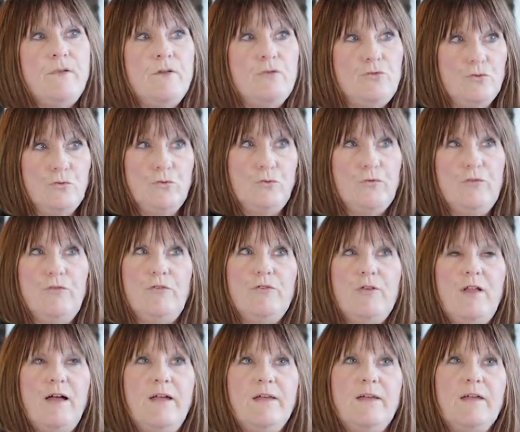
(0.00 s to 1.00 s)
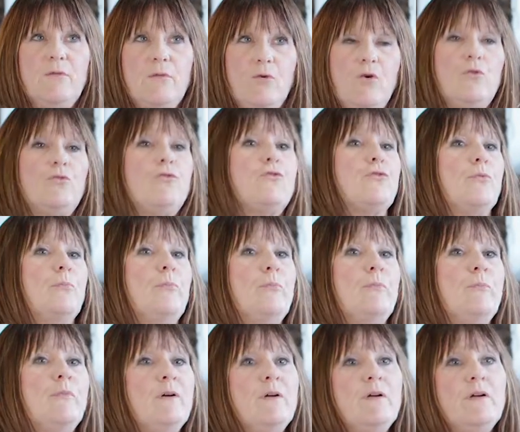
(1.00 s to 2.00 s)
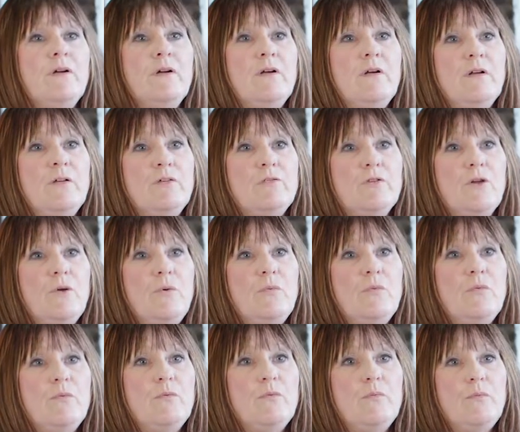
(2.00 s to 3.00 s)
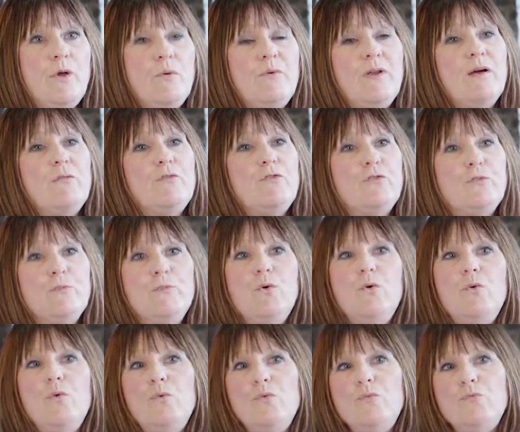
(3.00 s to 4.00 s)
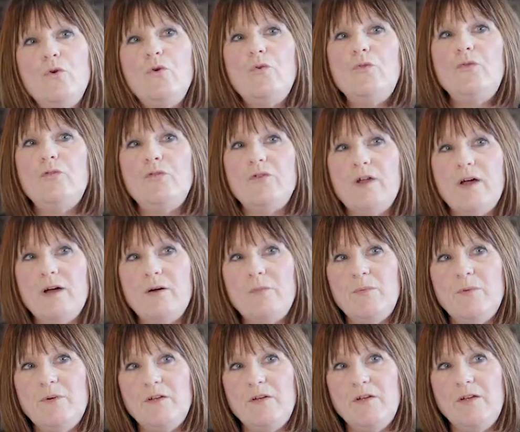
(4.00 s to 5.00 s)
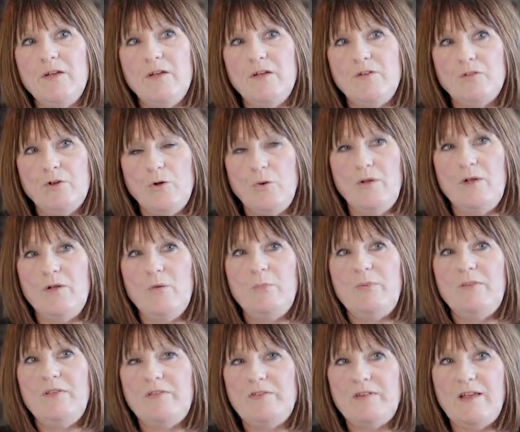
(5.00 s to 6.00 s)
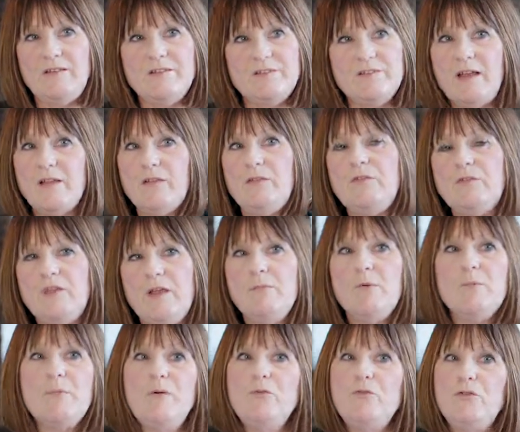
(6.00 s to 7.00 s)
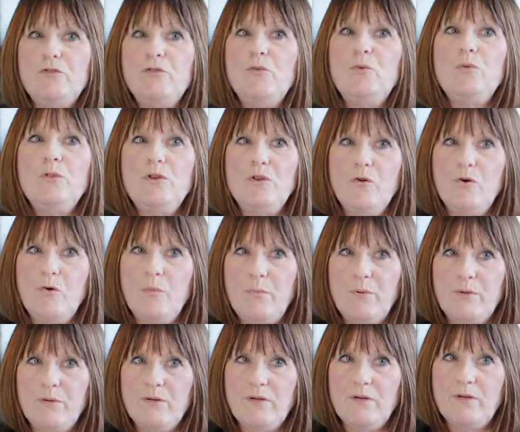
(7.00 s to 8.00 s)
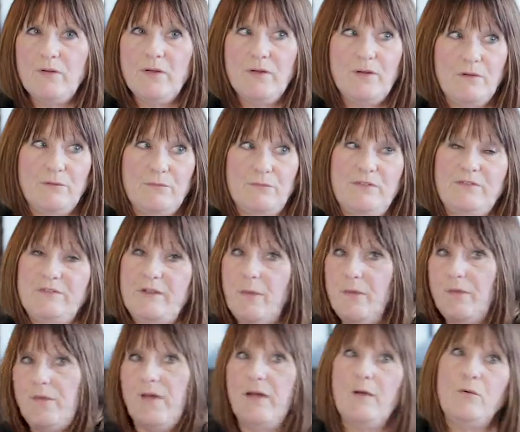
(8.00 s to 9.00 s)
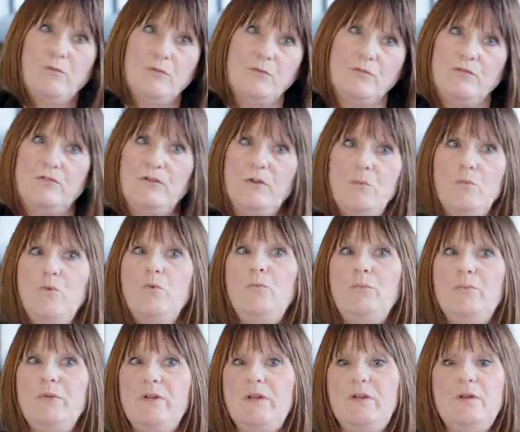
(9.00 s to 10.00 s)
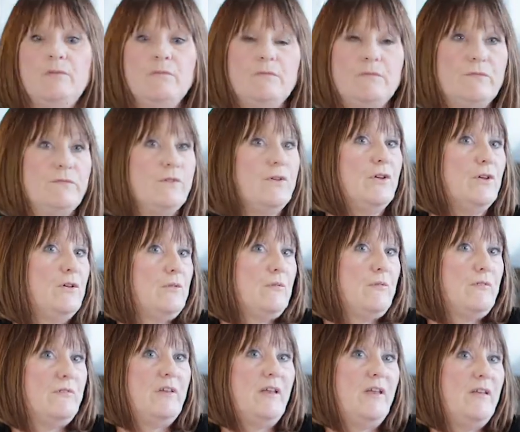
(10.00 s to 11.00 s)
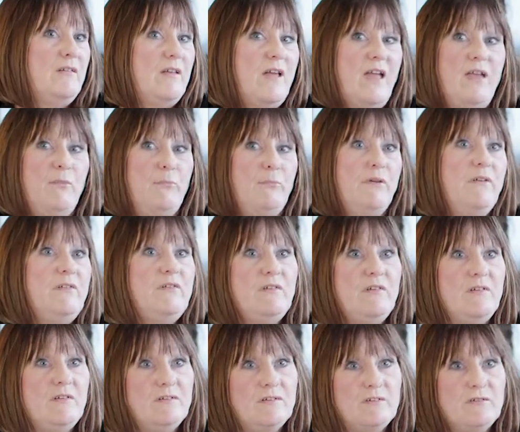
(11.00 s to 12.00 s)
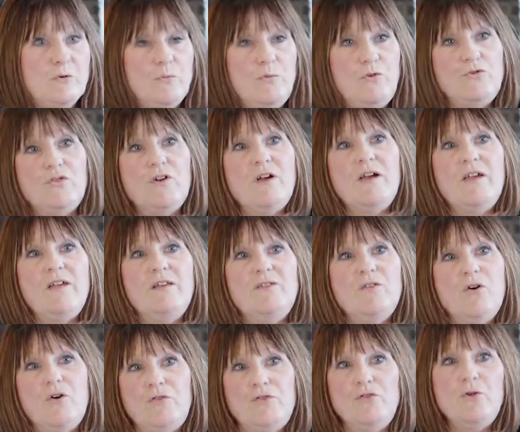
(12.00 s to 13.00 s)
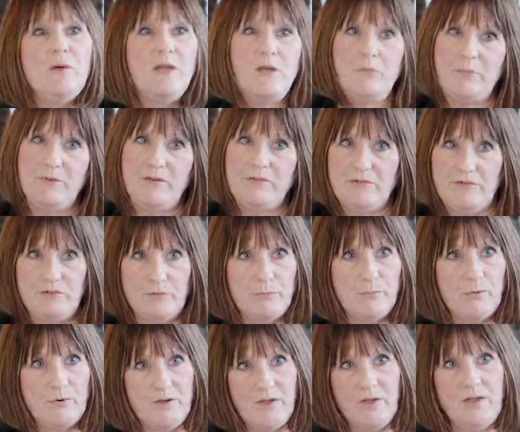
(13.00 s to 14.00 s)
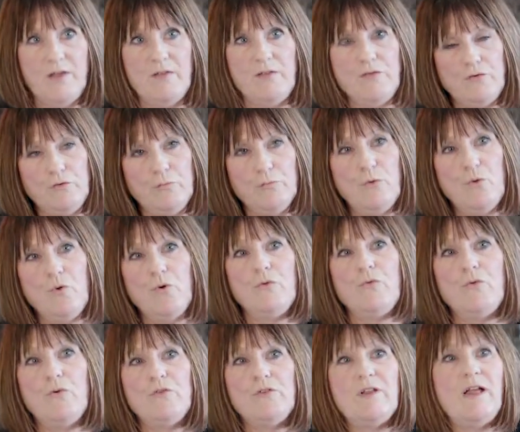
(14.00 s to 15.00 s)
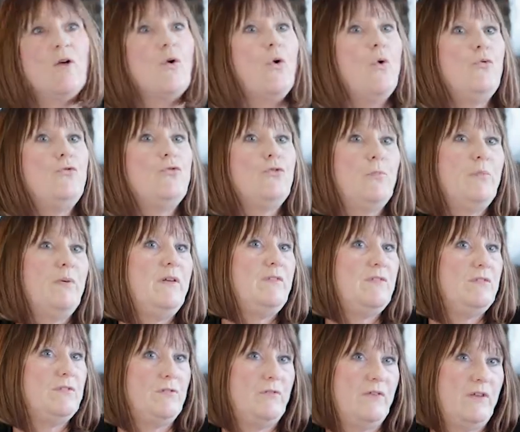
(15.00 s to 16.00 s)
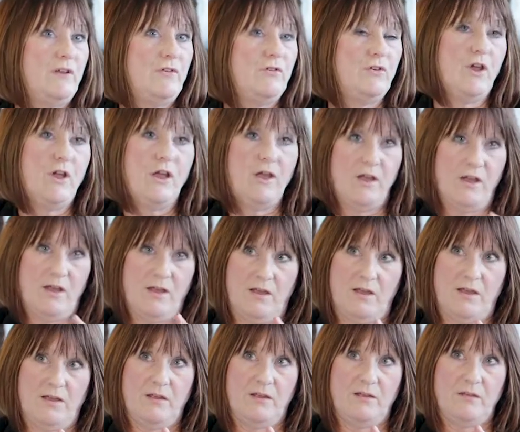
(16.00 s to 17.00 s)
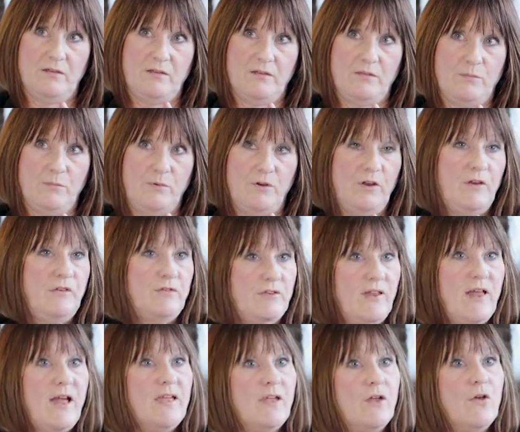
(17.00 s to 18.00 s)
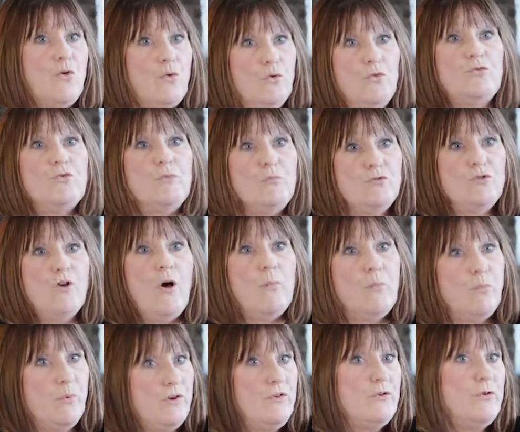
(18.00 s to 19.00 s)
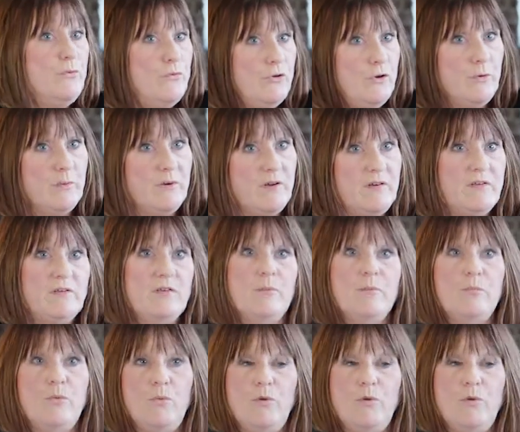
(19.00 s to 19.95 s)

Dudson's like custom. So we only have small runs now. So it'll be exactly the same amount of tooling up for 10,000 as it would be for, say, 8 pieces. So we try and not do 8 pieces, but the smaller runs, like 100 pieces of each, it's like a custom job. We do it, but